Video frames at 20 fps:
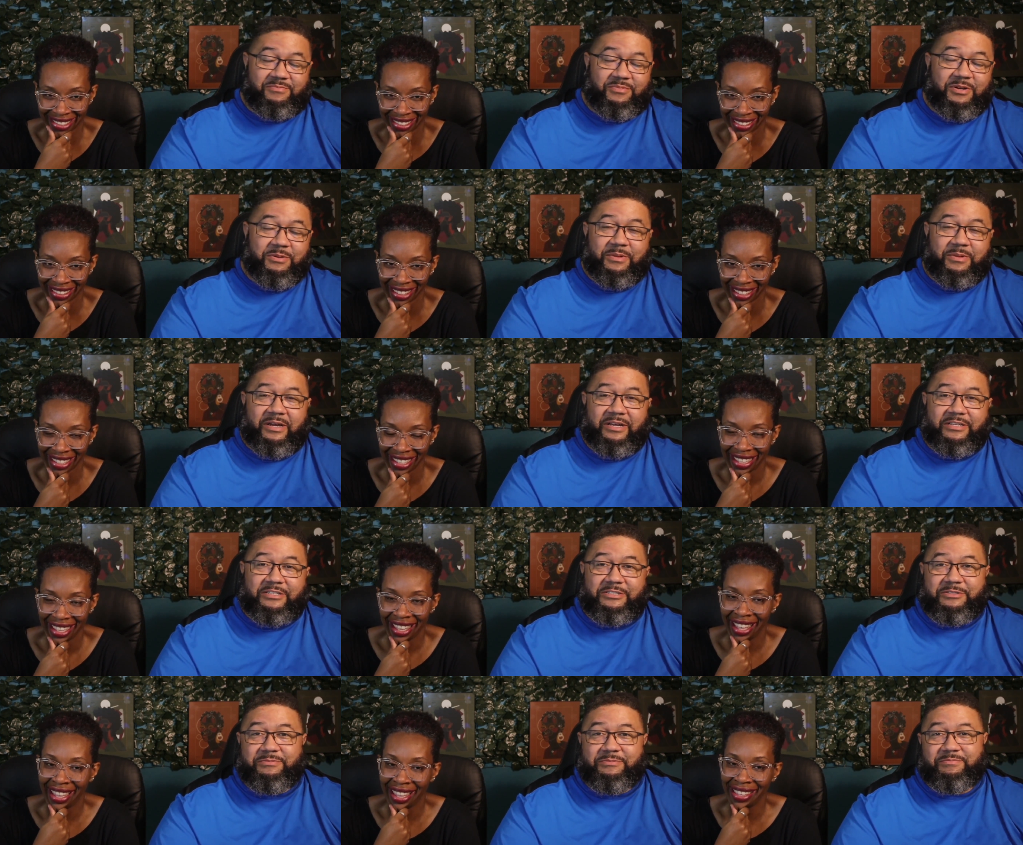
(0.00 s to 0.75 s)
Speaker 1: Pretty much.
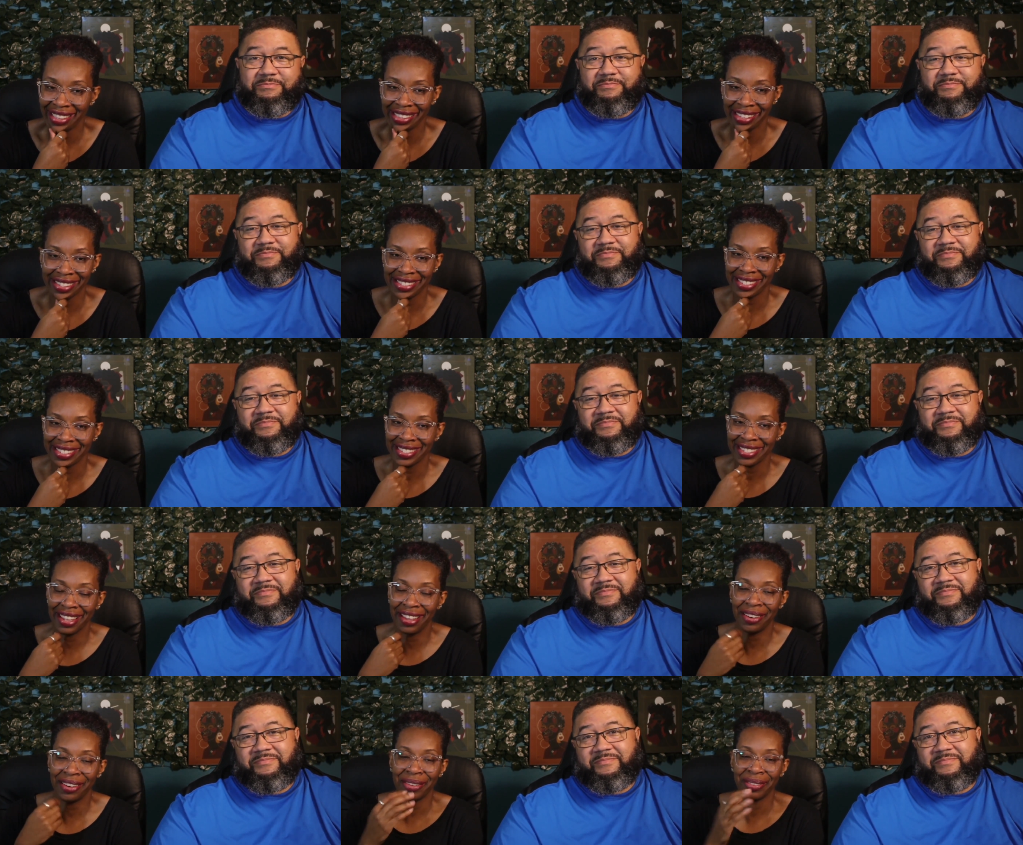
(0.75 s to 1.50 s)

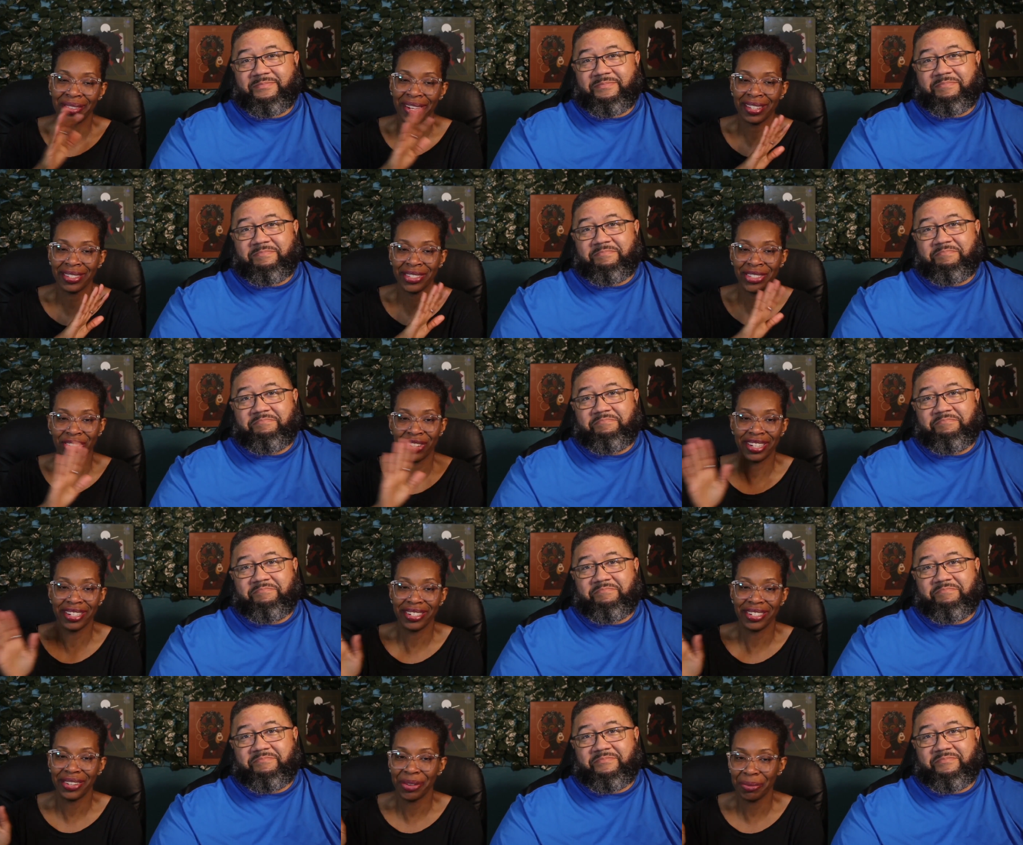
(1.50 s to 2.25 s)
Speaker 2: I'm not
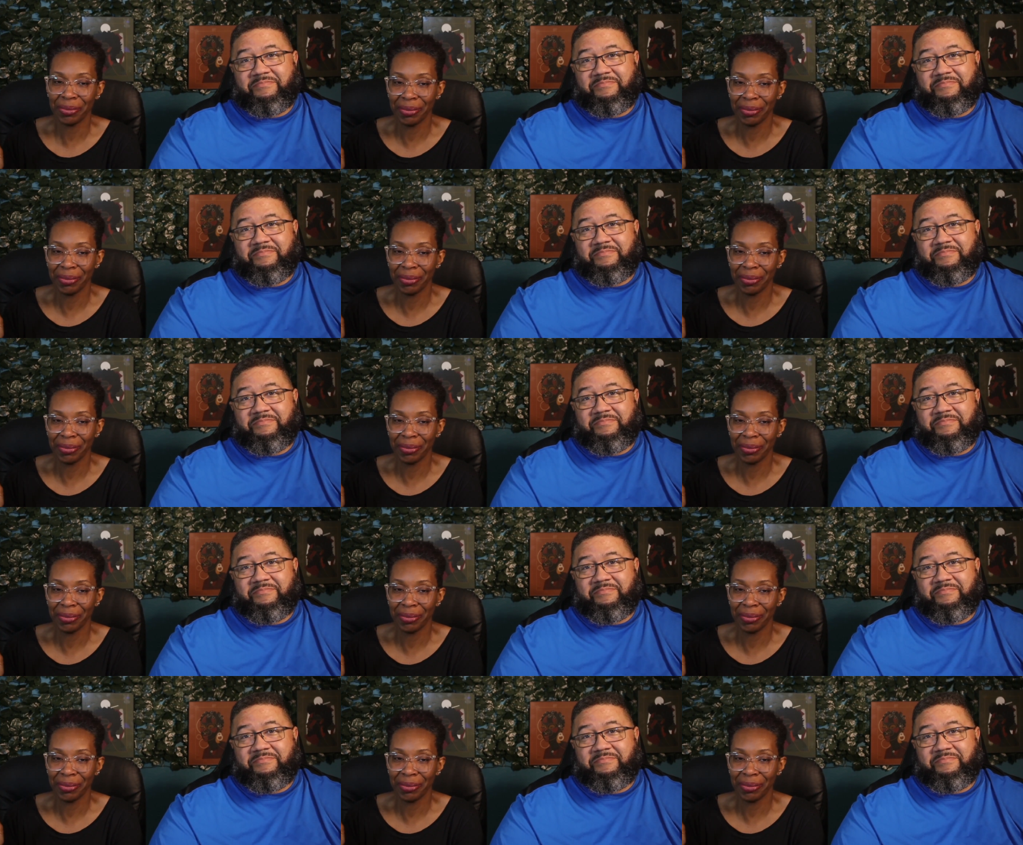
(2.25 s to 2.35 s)
training